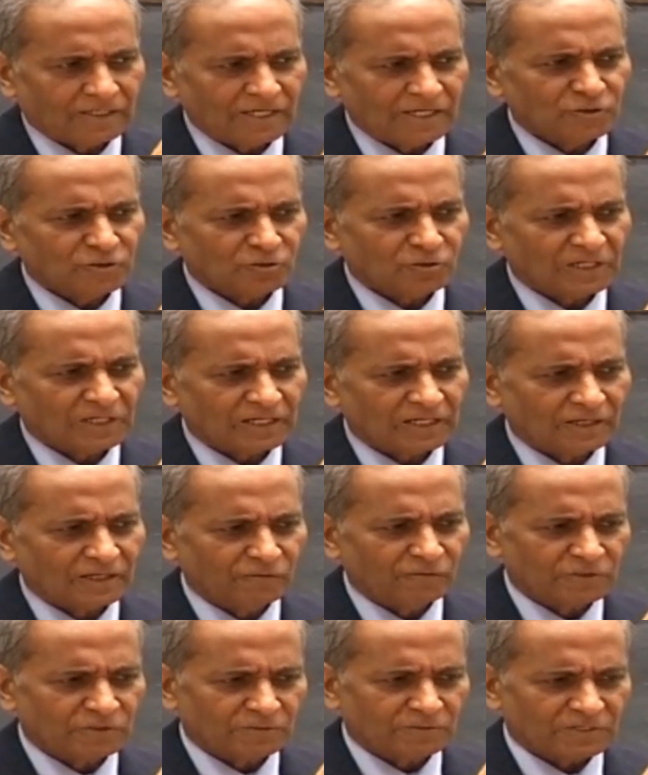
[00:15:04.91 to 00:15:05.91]
Esoteric
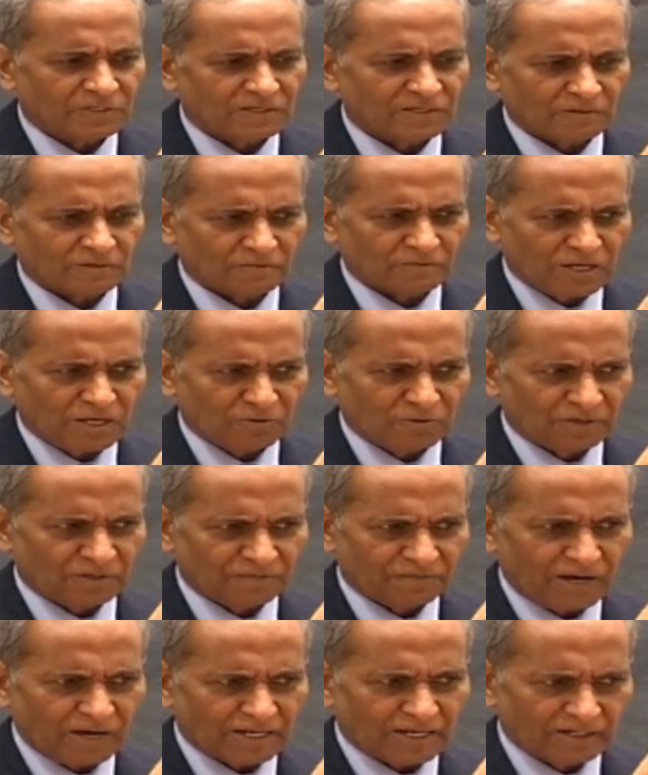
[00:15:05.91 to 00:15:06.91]
Hinduism says the way you
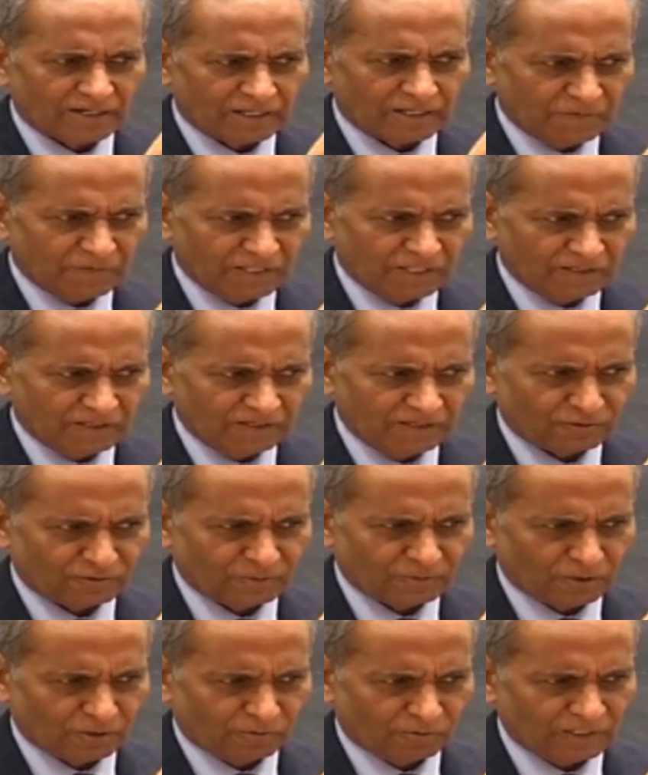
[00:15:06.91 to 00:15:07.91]
define a living thing
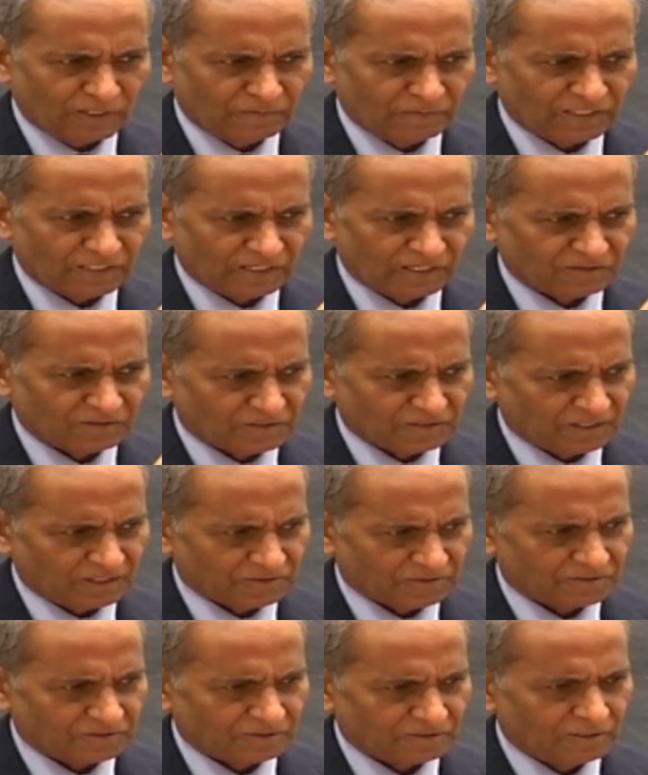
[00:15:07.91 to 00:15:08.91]
from a non-living thing is
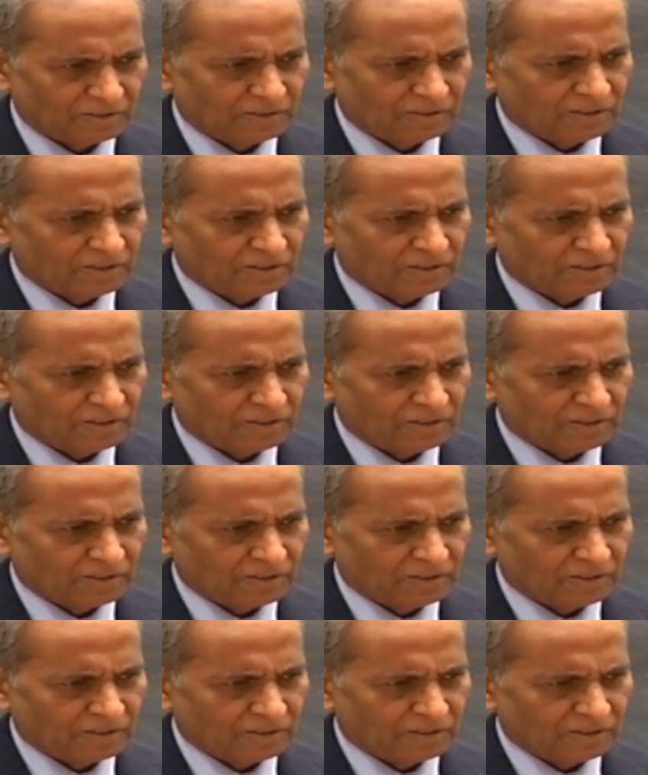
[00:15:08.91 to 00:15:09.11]
this.